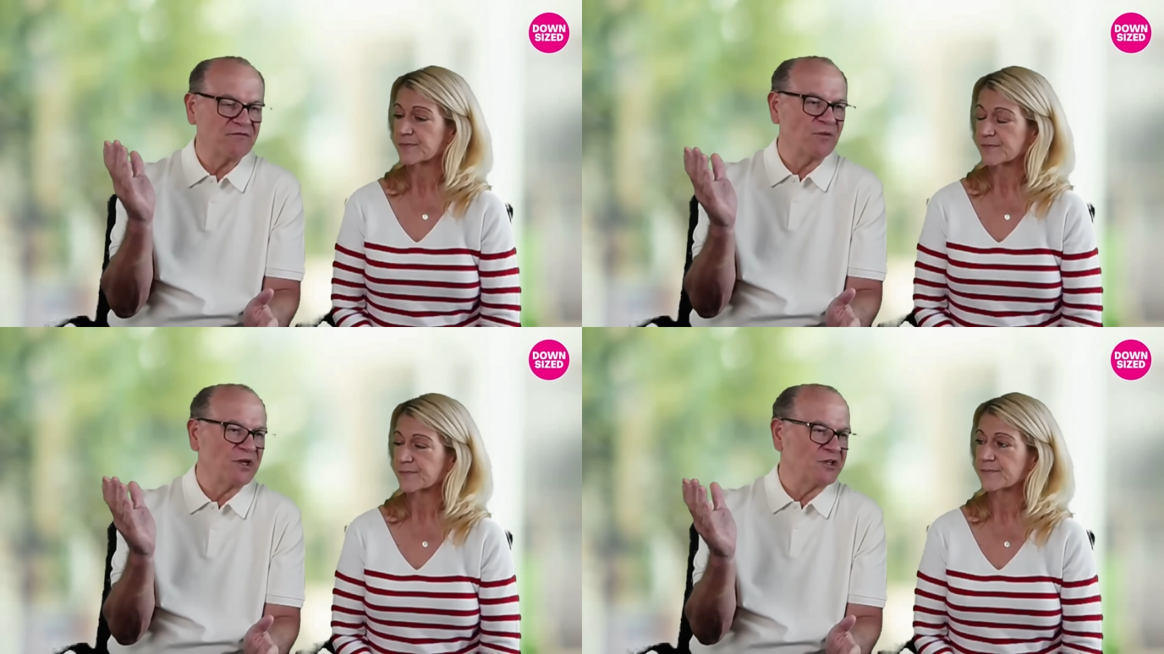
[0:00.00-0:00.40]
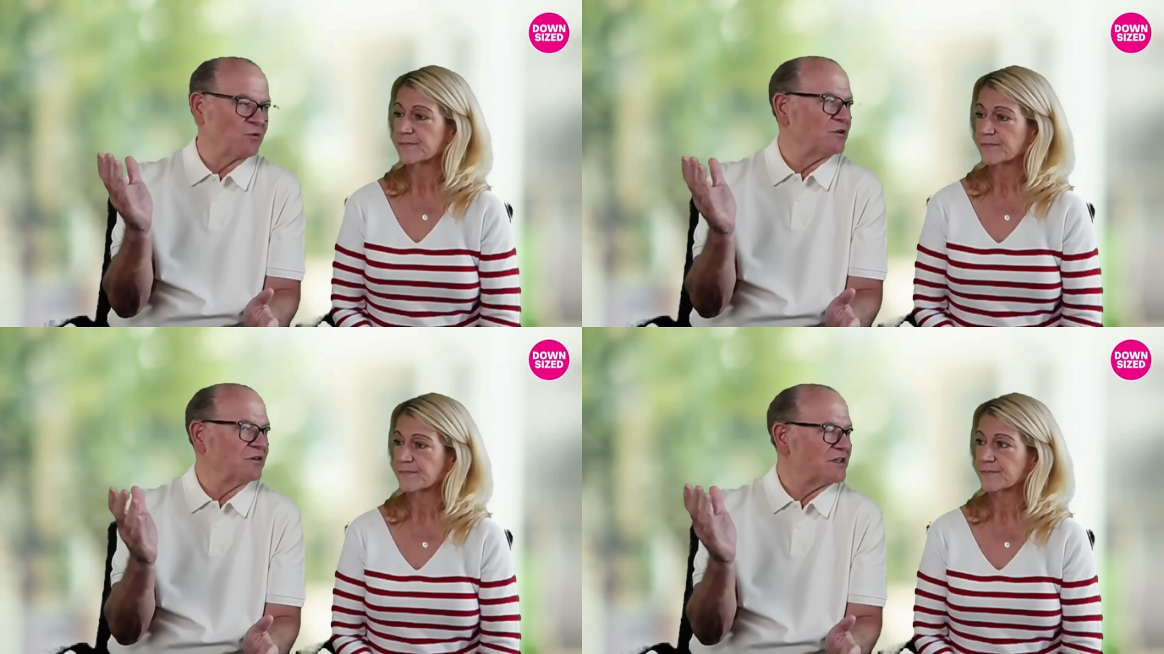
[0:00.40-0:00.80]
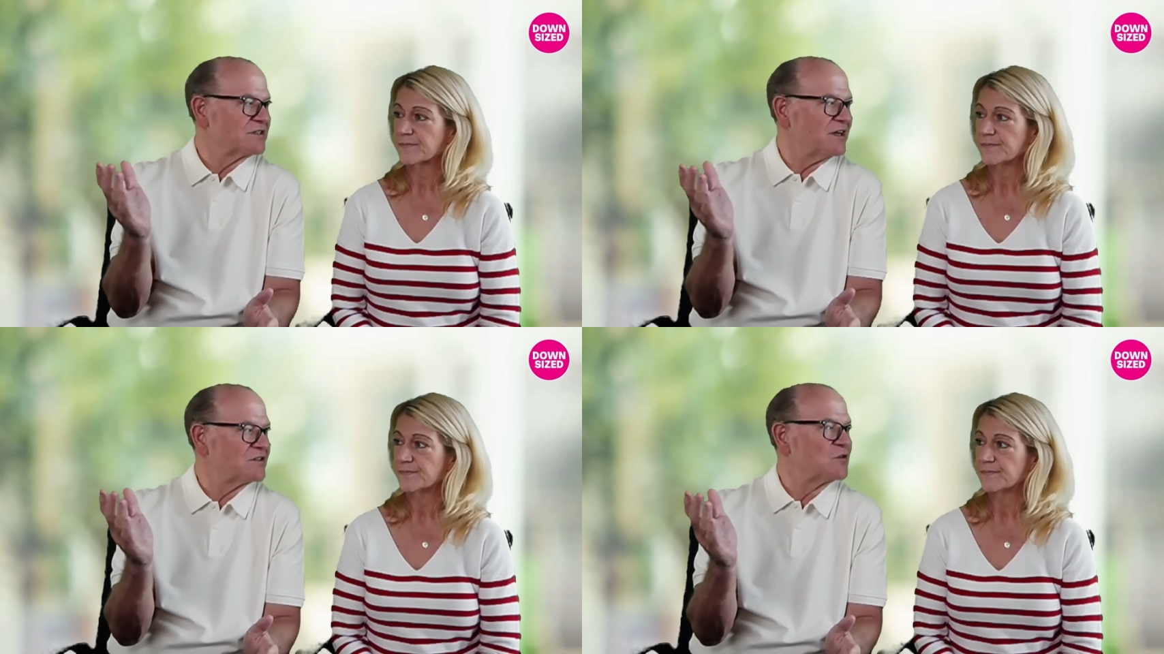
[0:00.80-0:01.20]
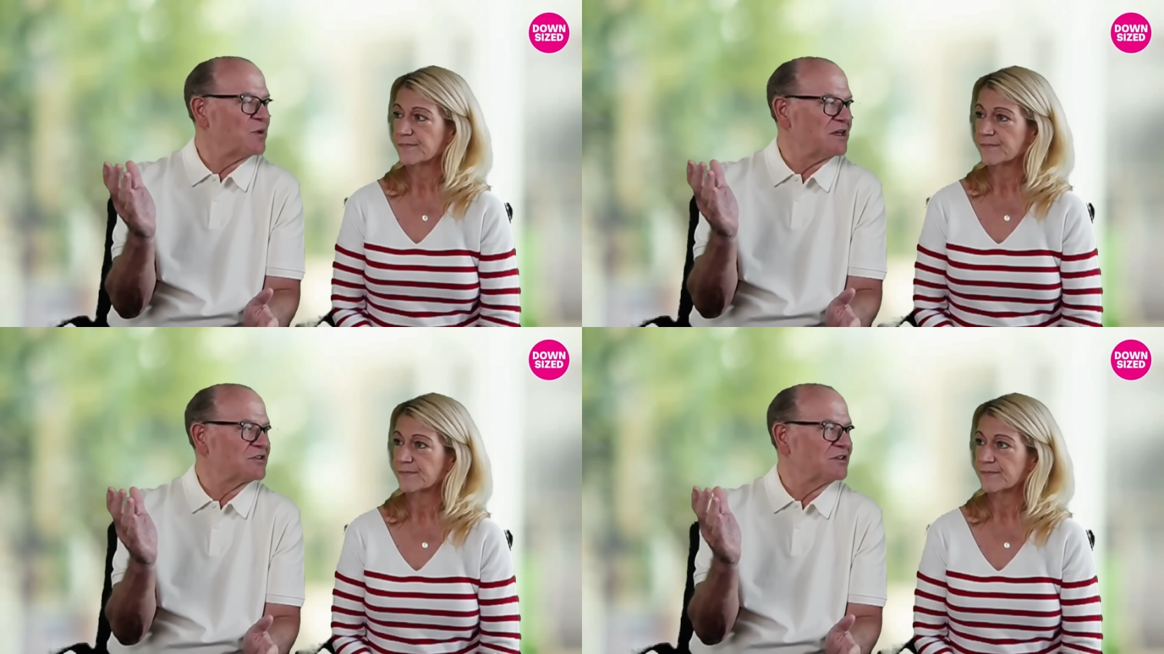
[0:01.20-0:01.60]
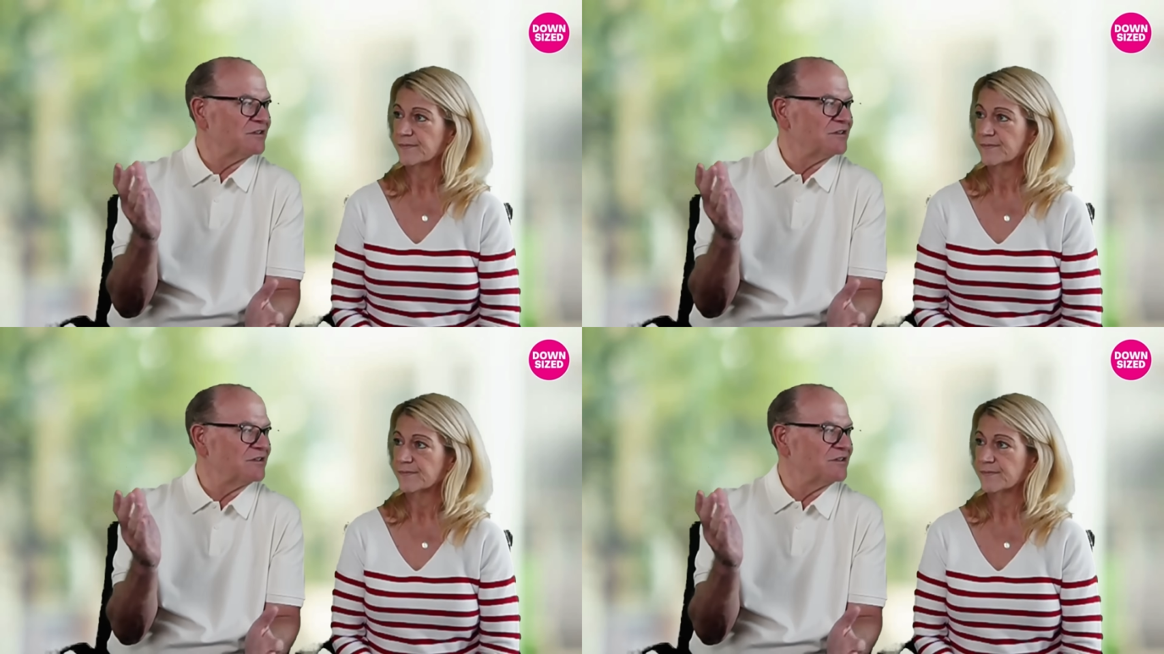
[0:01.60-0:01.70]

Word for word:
Speaker 1: everybody in the world gets constipation.